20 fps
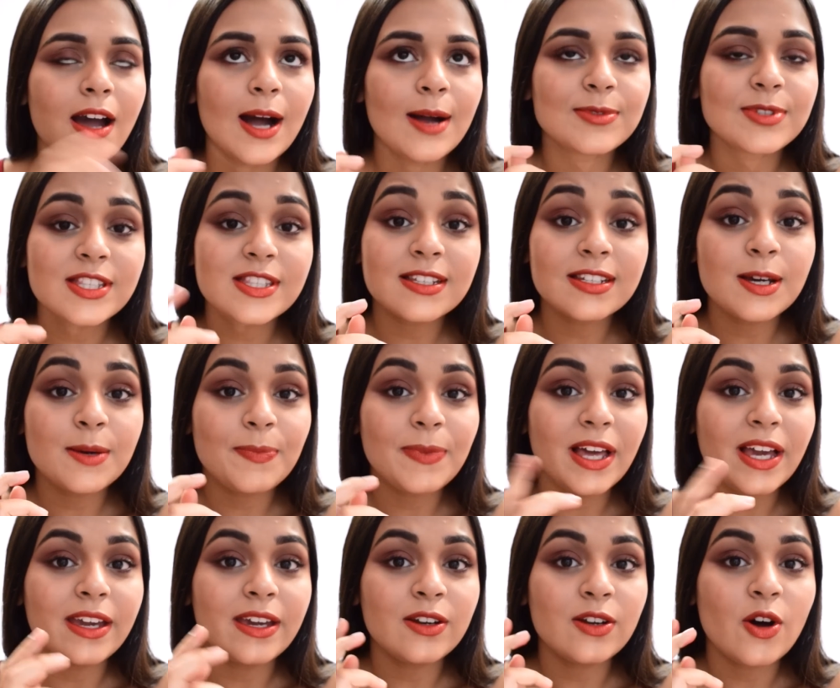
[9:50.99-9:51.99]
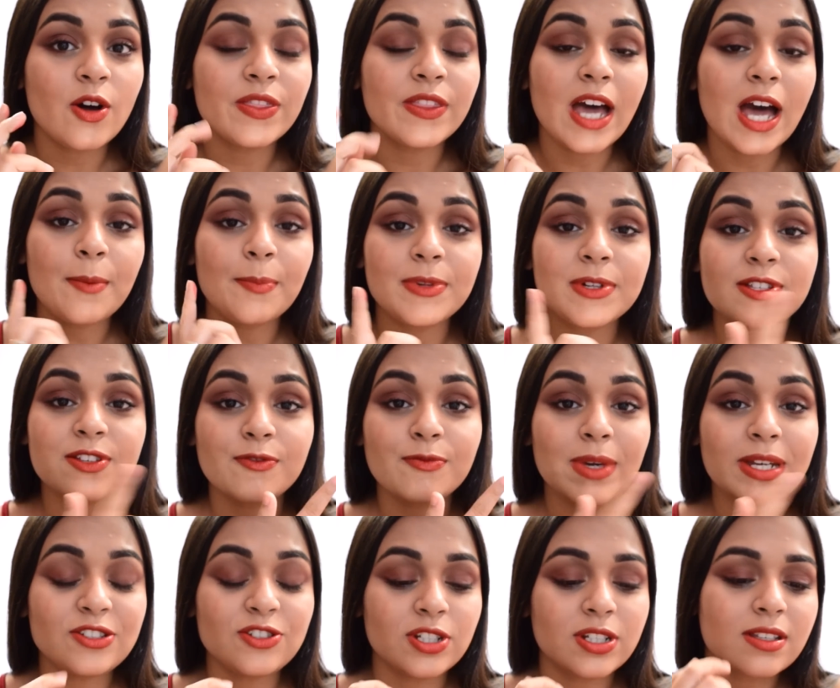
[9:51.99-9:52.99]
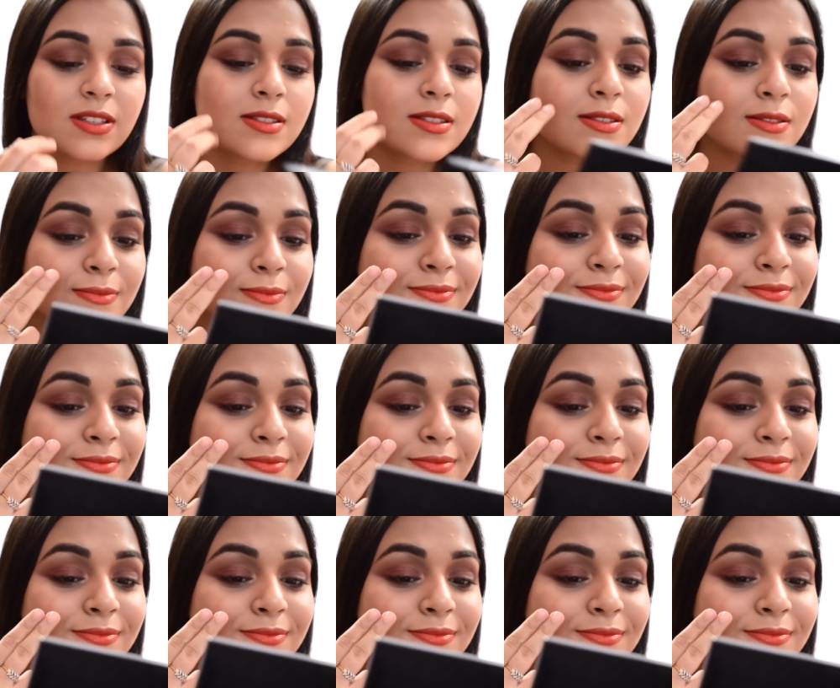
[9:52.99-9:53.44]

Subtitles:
I'm just gonna apply it on the apples of my cheeks.